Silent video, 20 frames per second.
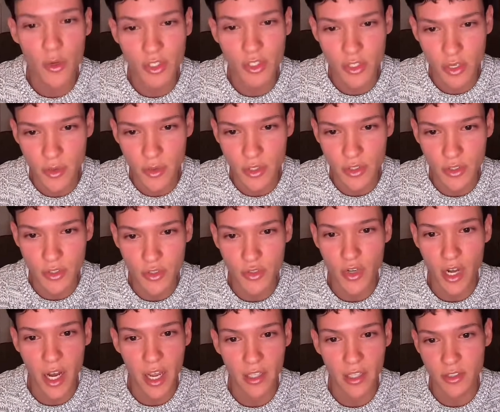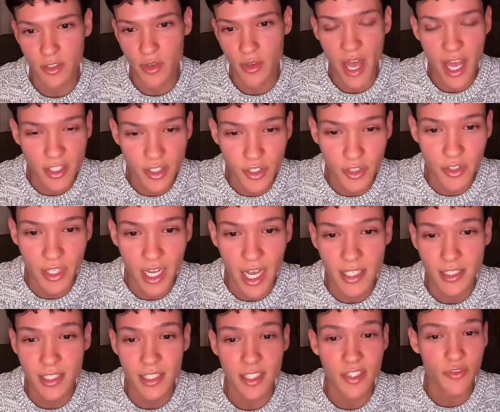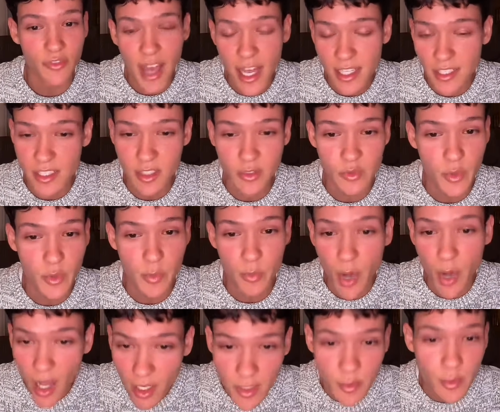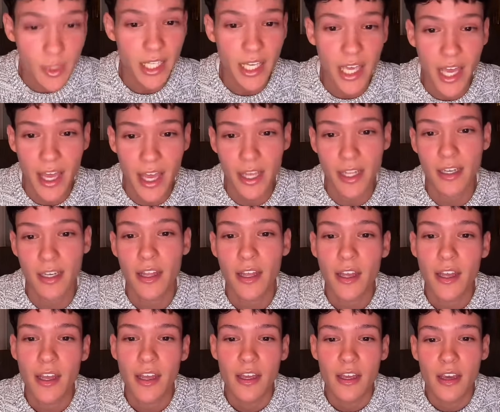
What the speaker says: always going to try to answer you guys as fast as we possibly can